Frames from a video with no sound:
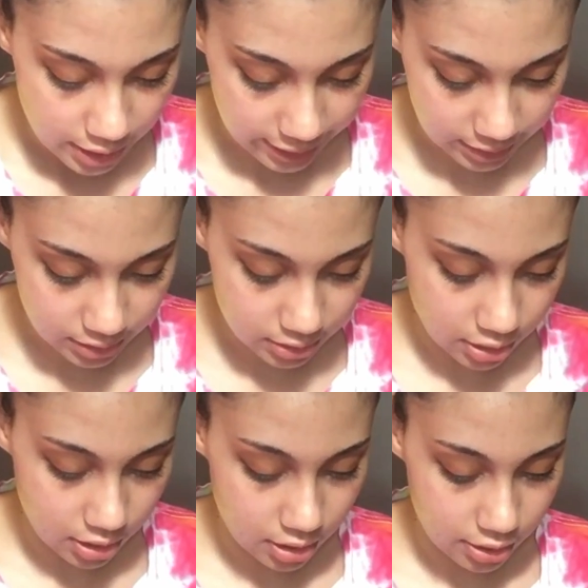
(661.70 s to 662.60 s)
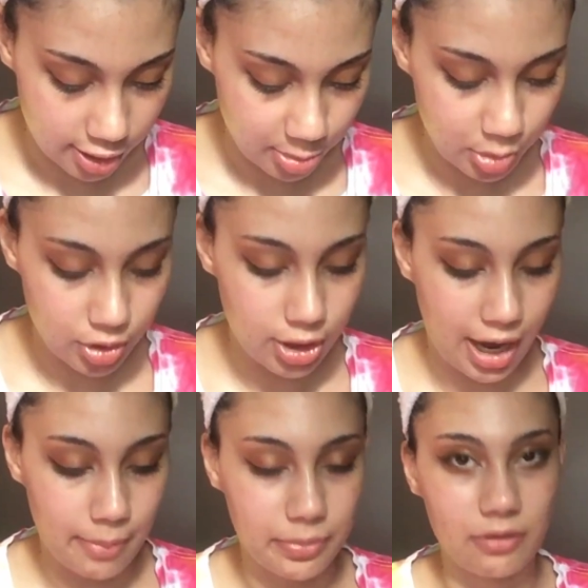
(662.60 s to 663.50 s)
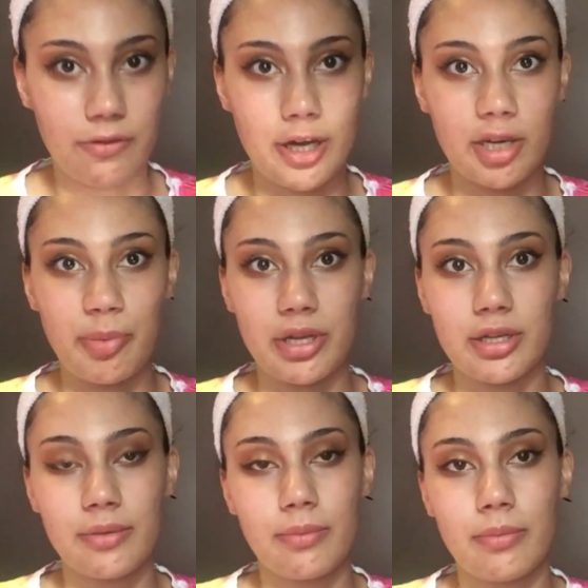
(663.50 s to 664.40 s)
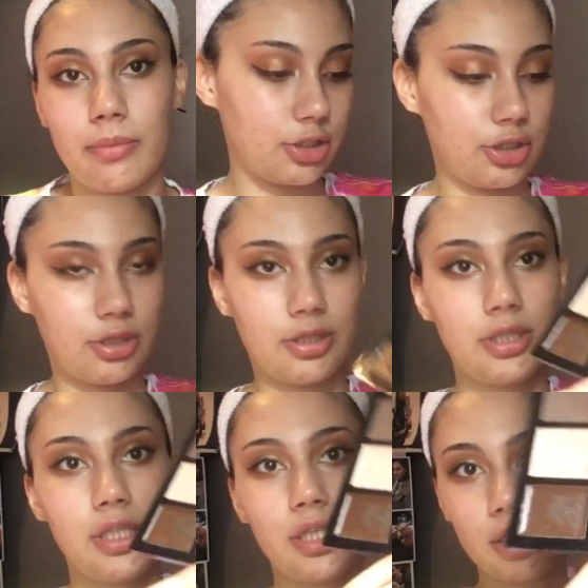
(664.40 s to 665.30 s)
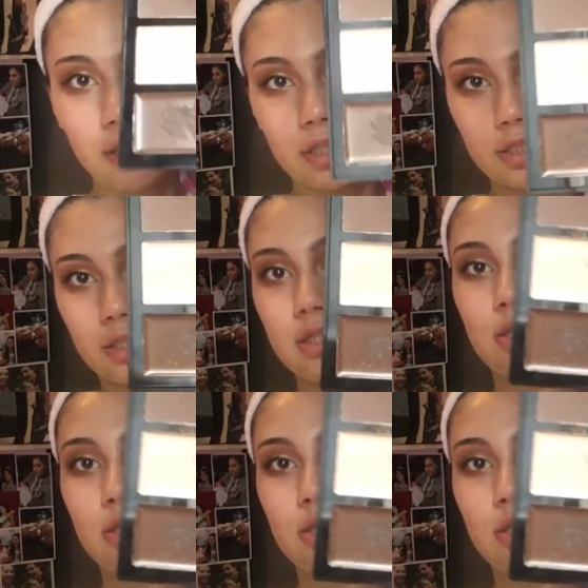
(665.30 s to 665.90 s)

It's the Pro Amplified palette. As you can see, this is